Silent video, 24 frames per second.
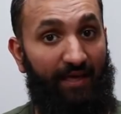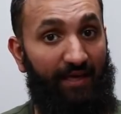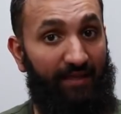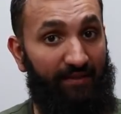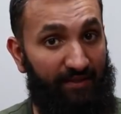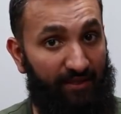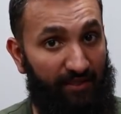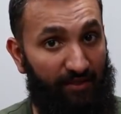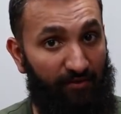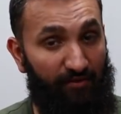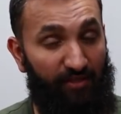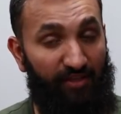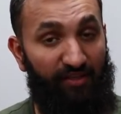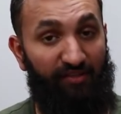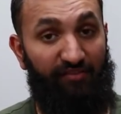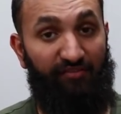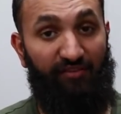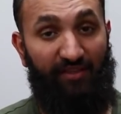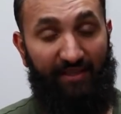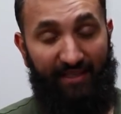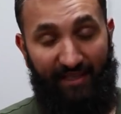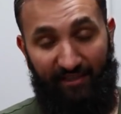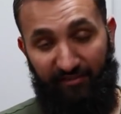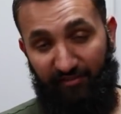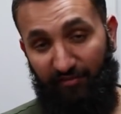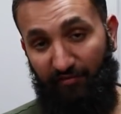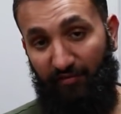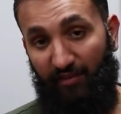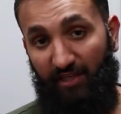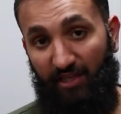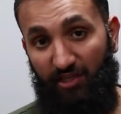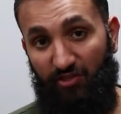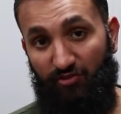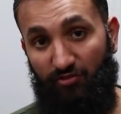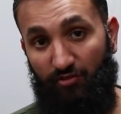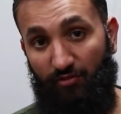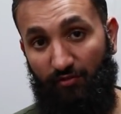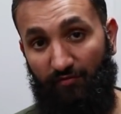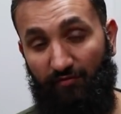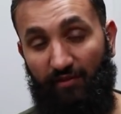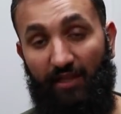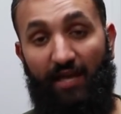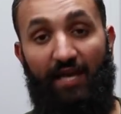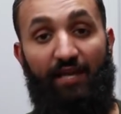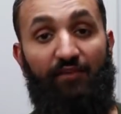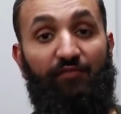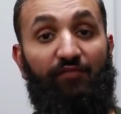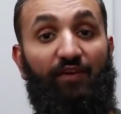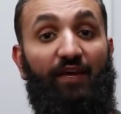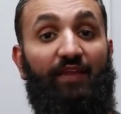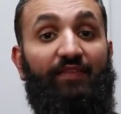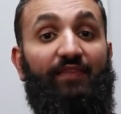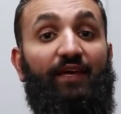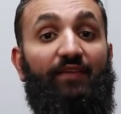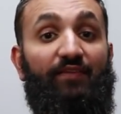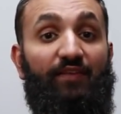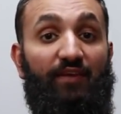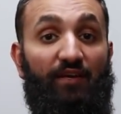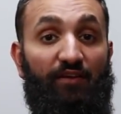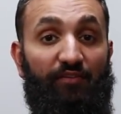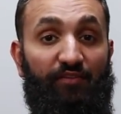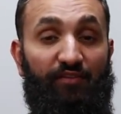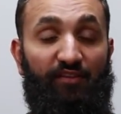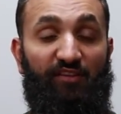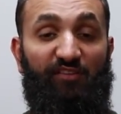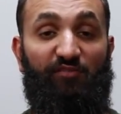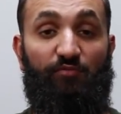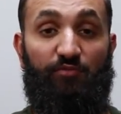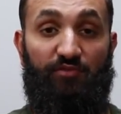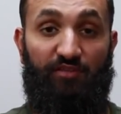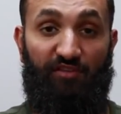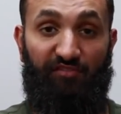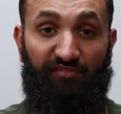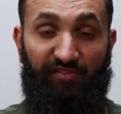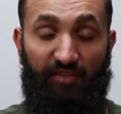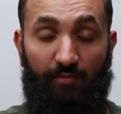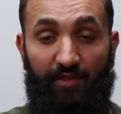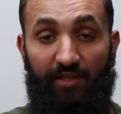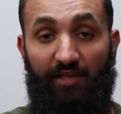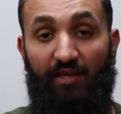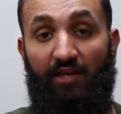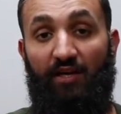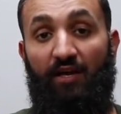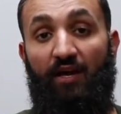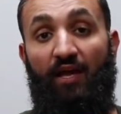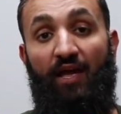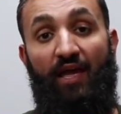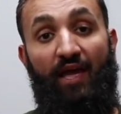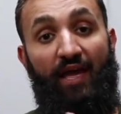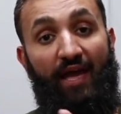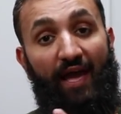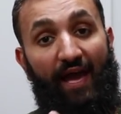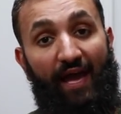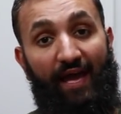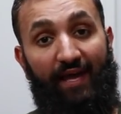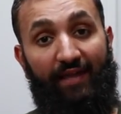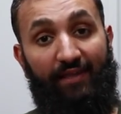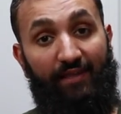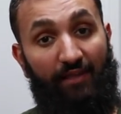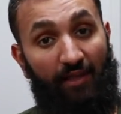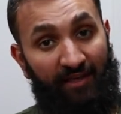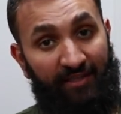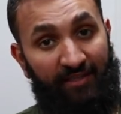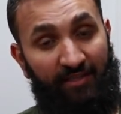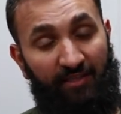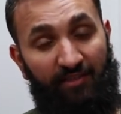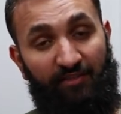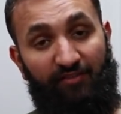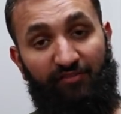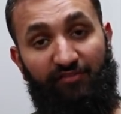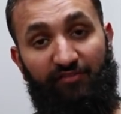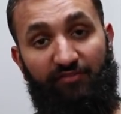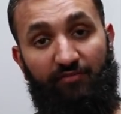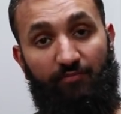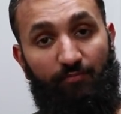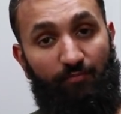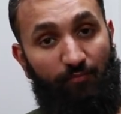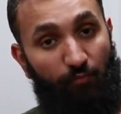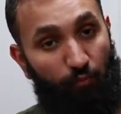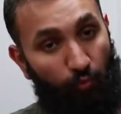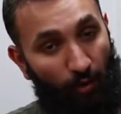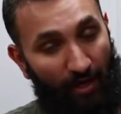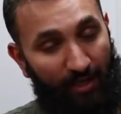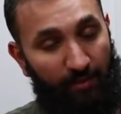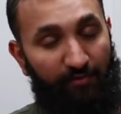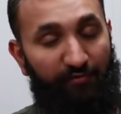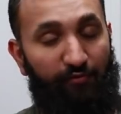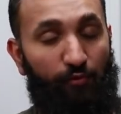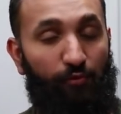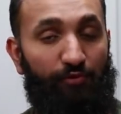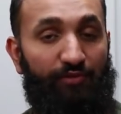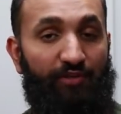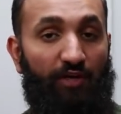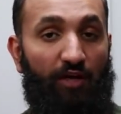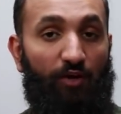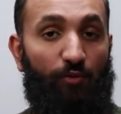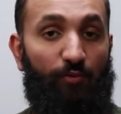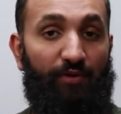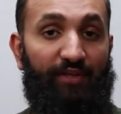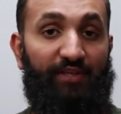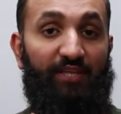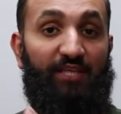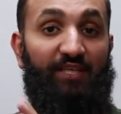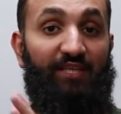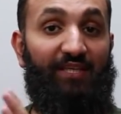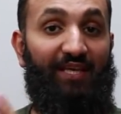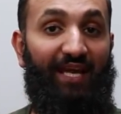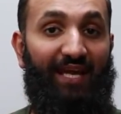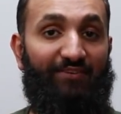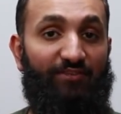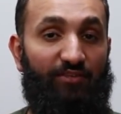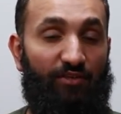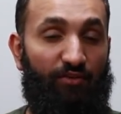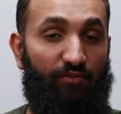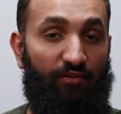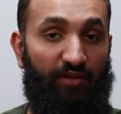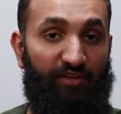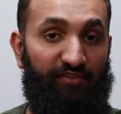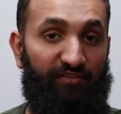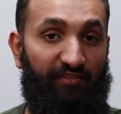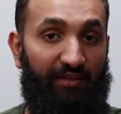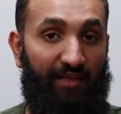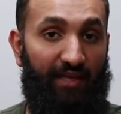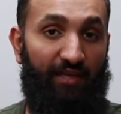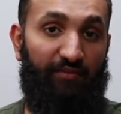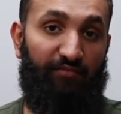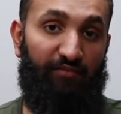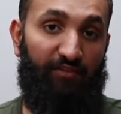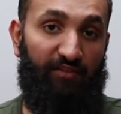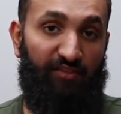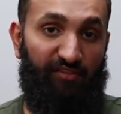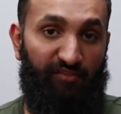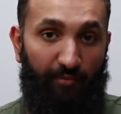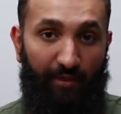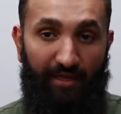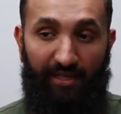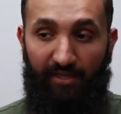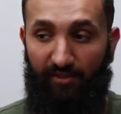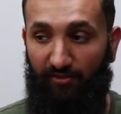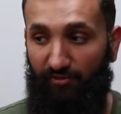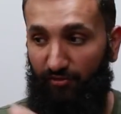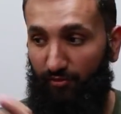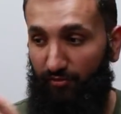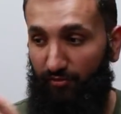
that there is classification of life, and that there are things which are similar. And Linnaeus, way before Darwin, he categorized life in this way. He